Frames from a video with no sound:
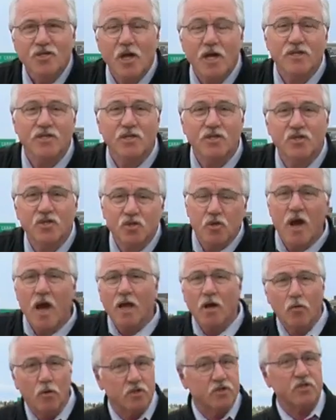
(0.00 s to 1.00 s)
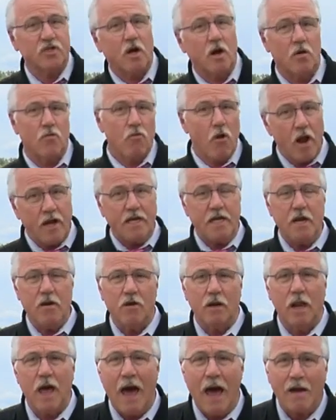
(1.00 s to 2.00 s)
Jason's trek will start right
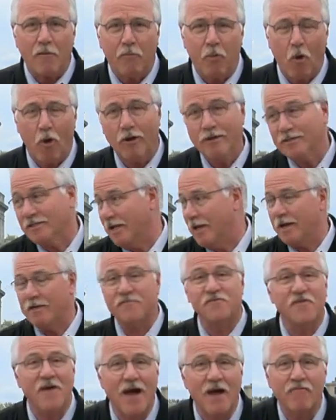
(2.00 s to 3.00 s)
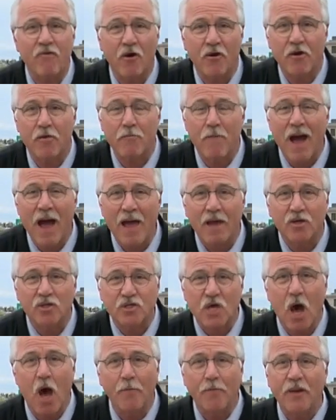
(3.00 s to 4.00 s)
here in Lockport and take him 500
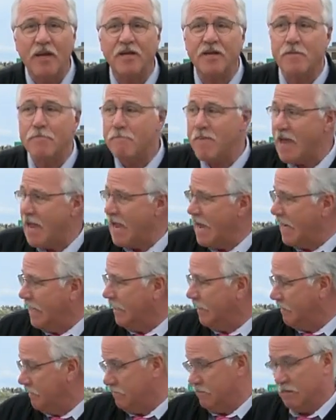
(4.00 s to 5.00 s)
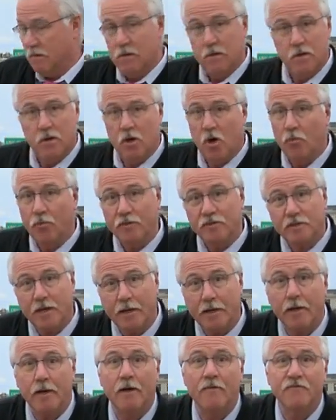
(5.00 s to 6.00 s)
miles up into Maine. Hope he's
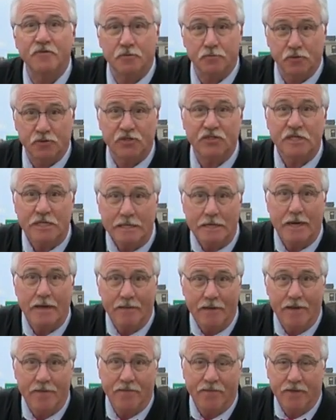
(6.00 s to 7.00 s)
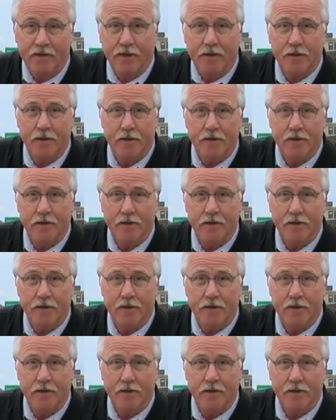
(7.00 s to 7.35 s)
got a comfortable seat on that thing.